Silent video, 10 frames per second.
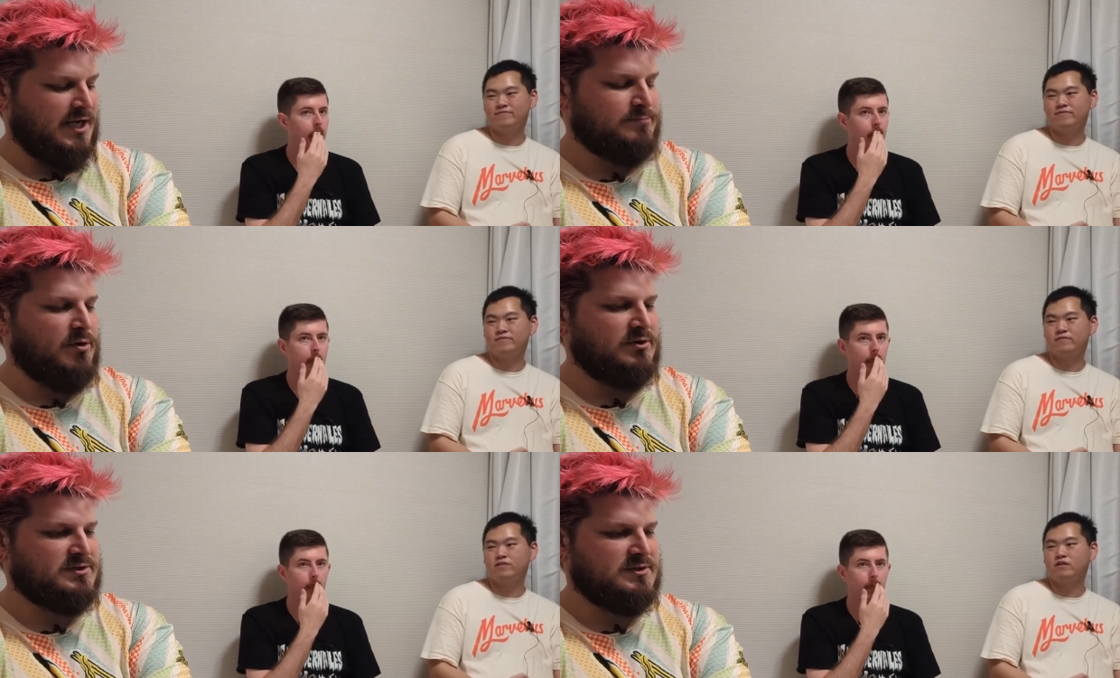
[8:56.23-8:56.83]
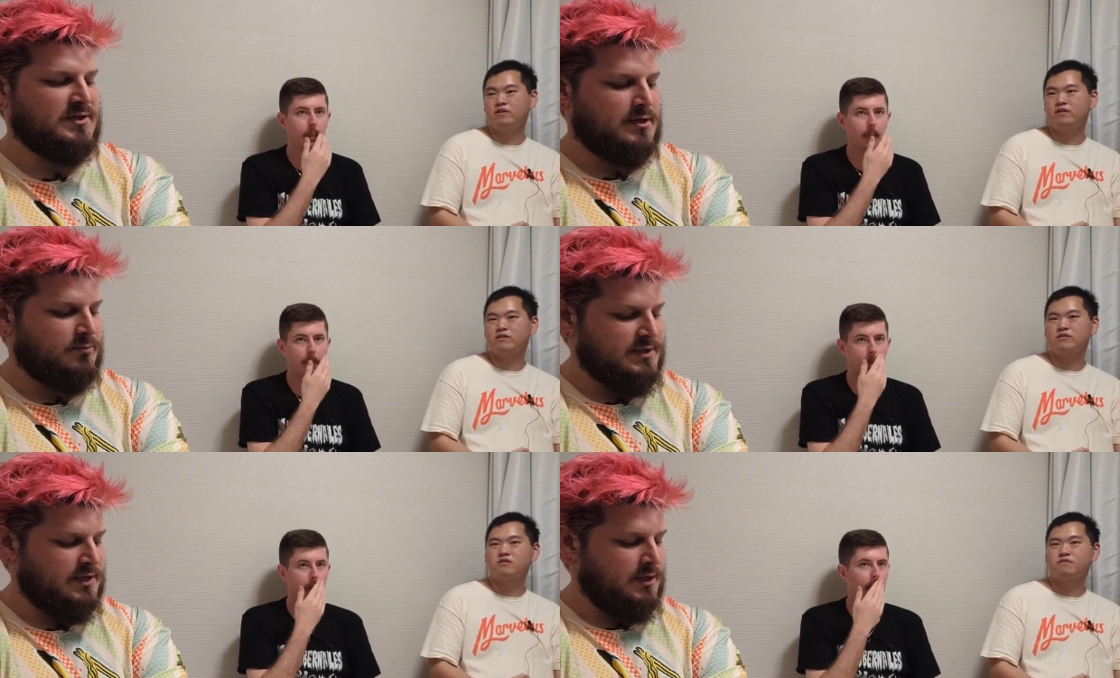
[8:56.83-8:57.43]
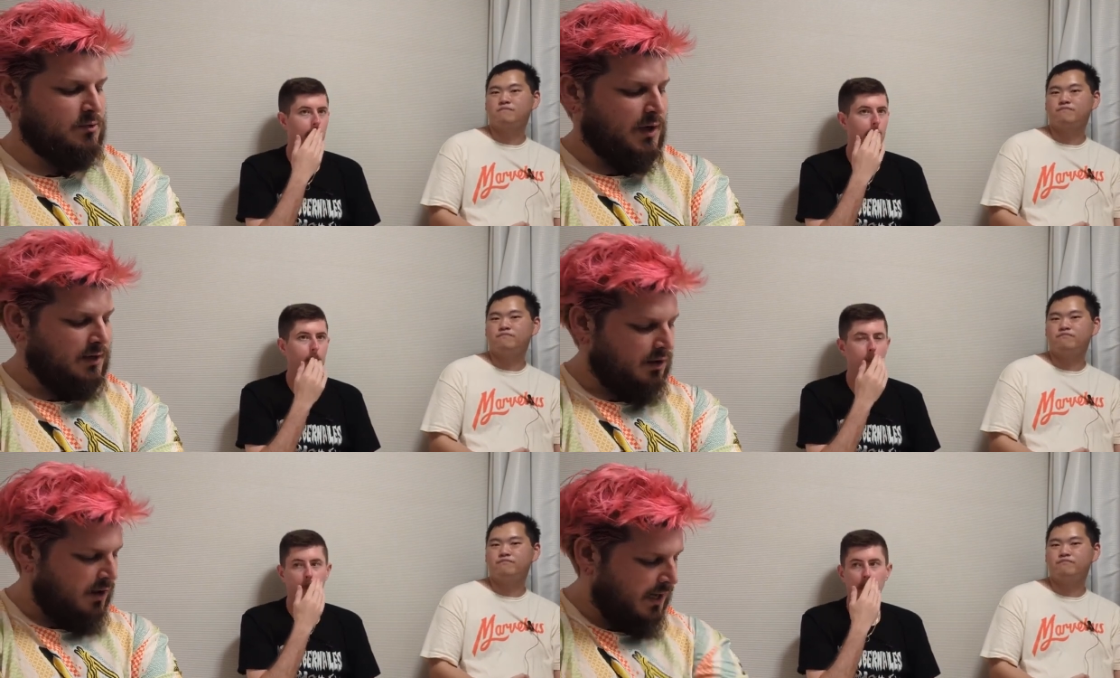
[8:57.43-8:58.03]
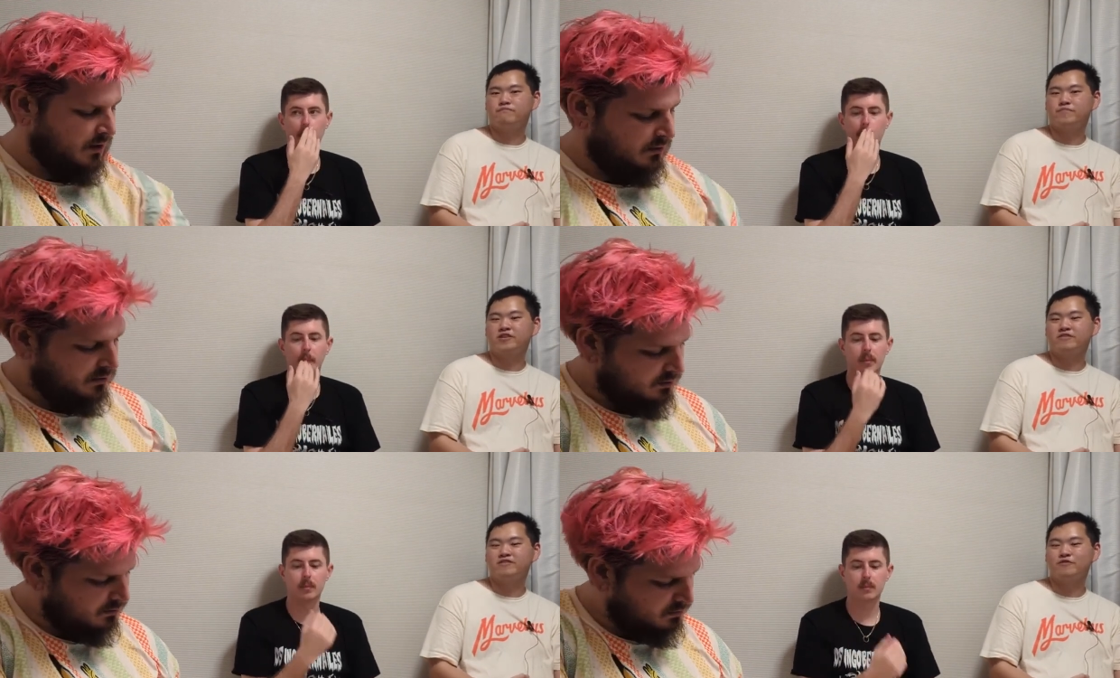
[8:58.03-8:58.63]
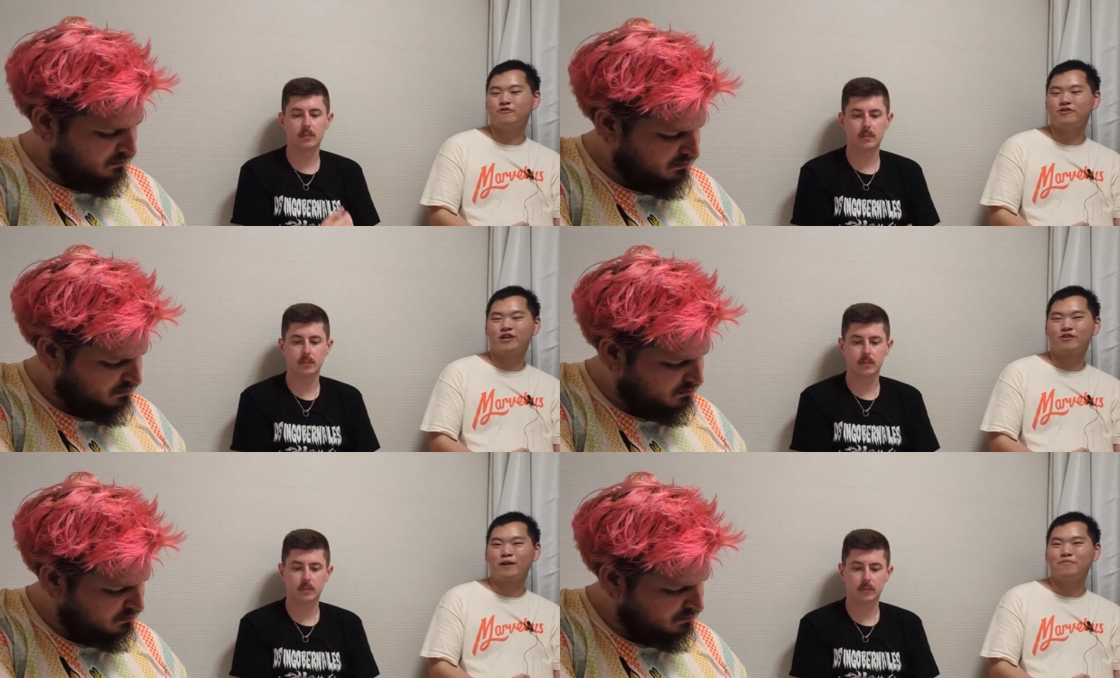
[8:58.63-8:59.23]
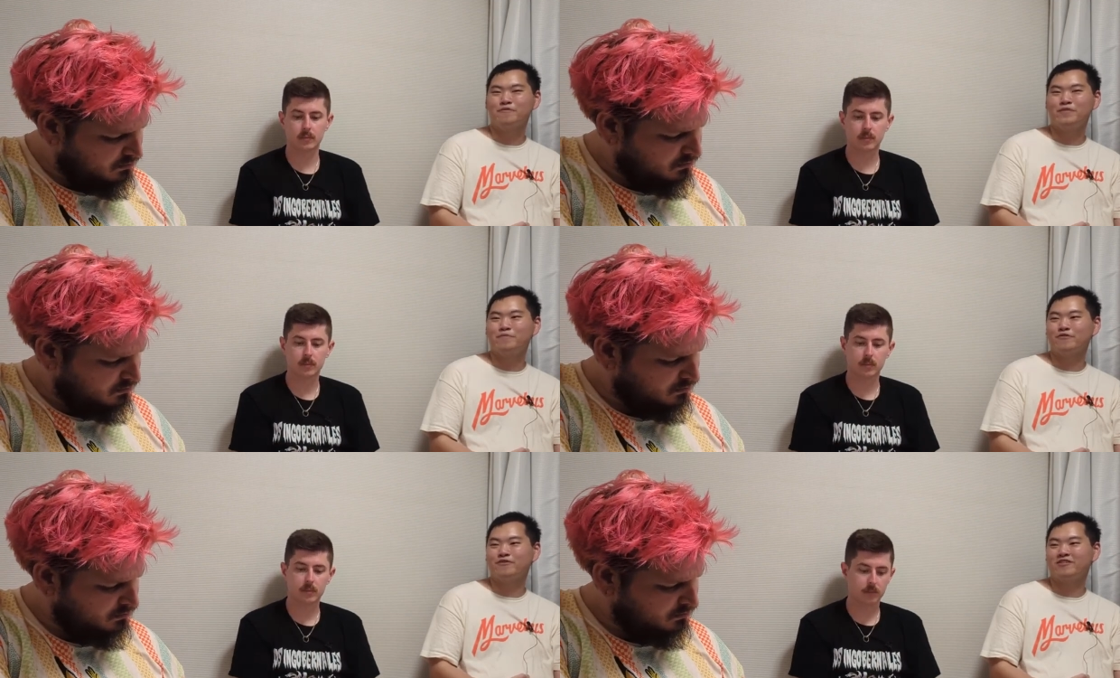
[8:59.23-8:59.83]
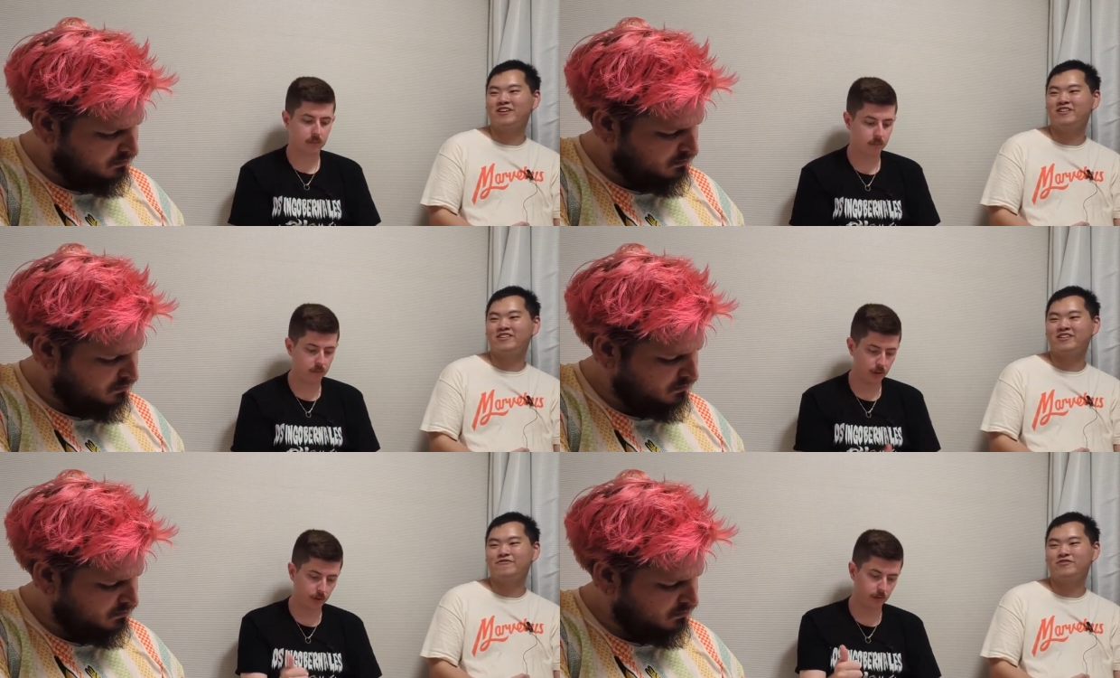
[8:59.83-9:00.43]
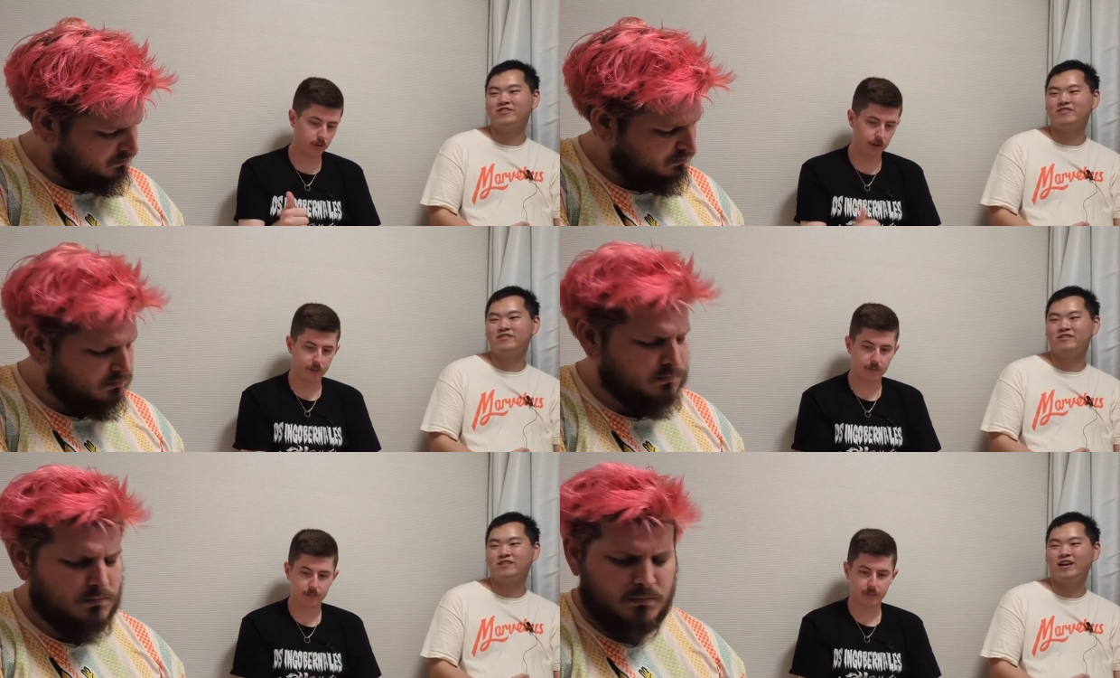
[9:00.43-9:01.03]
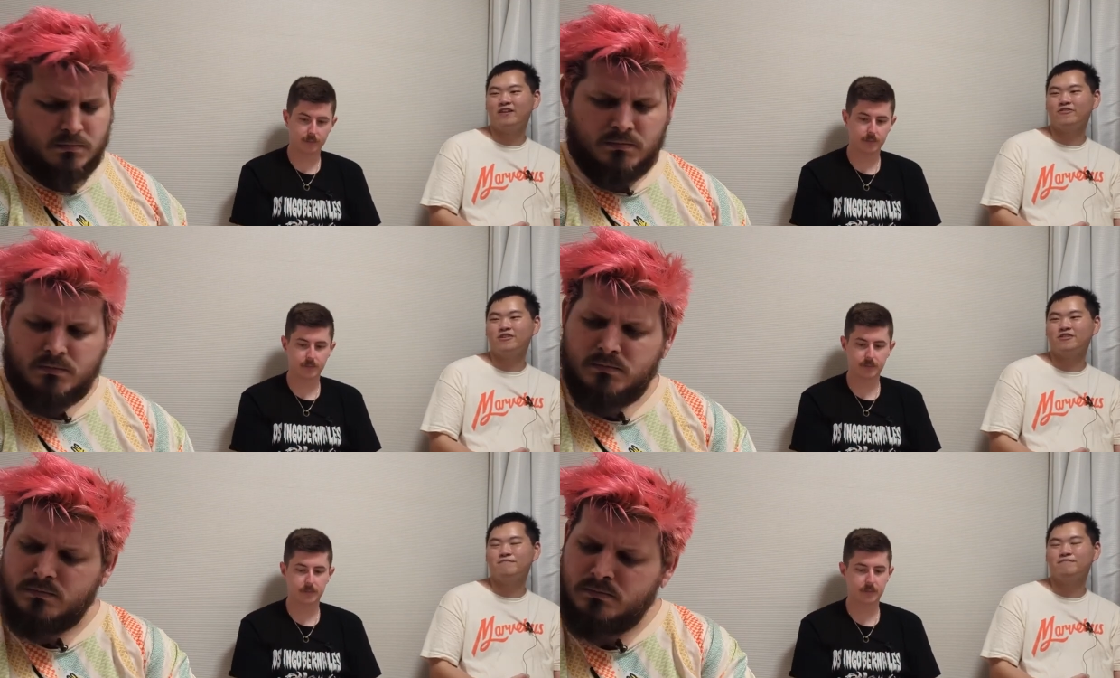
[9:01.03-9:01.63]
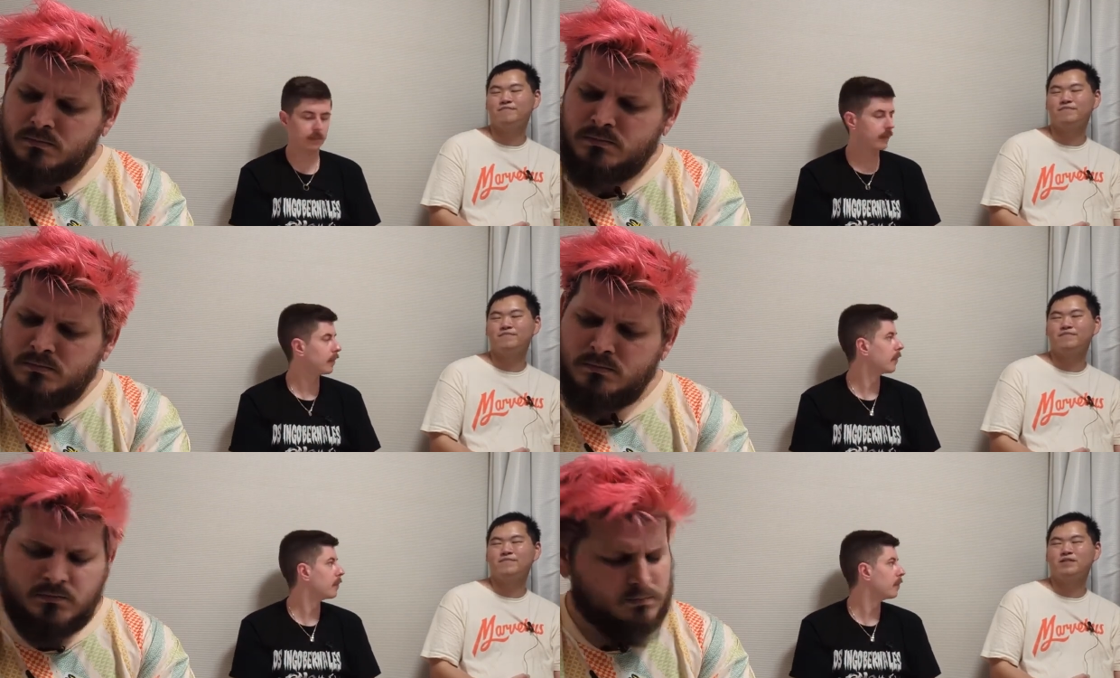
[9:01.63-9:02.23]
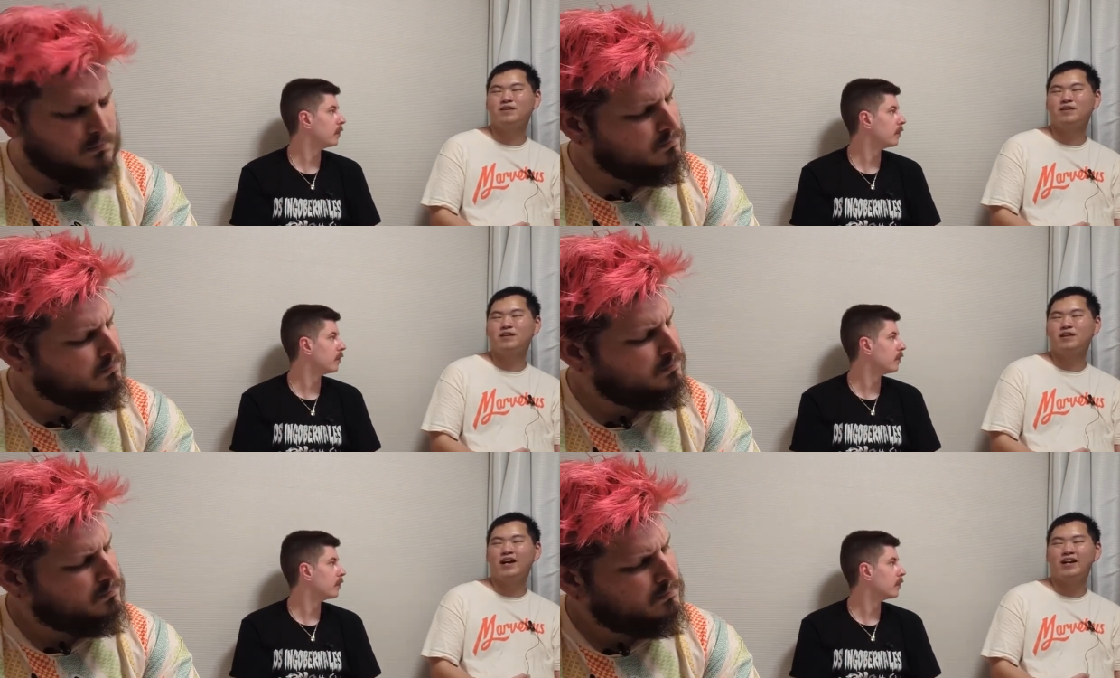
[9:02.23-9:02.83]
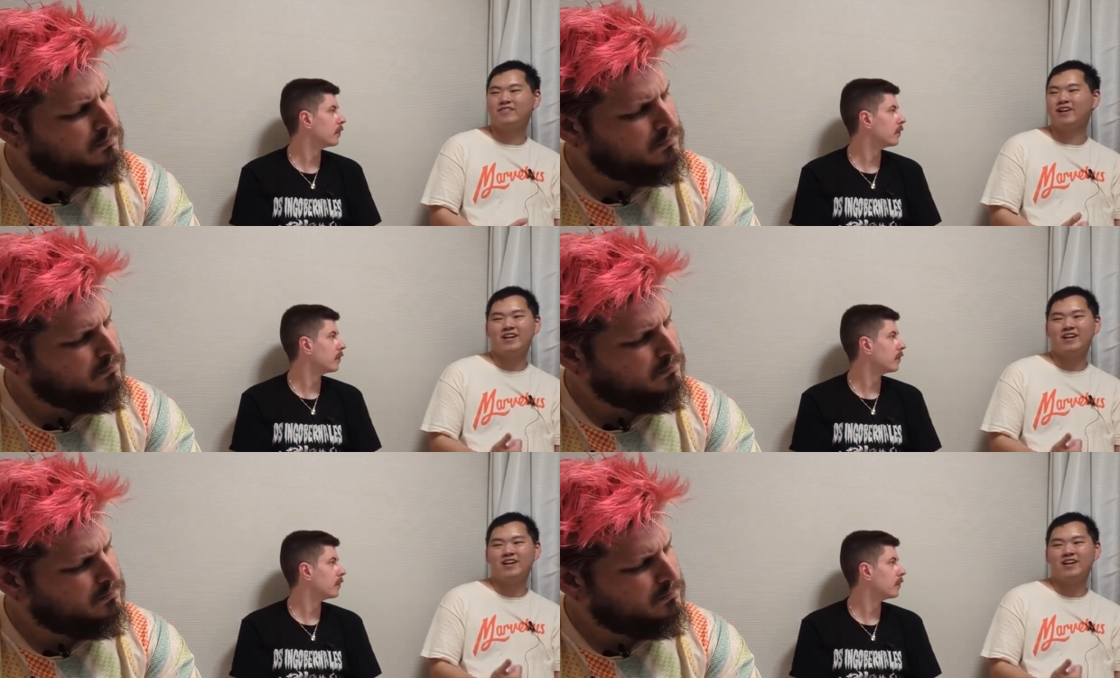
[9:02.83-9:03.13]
Speaker 1: deck boxes that are retailing quite high. Because there were a couple of people
Speaker 2: online that I've seen have um had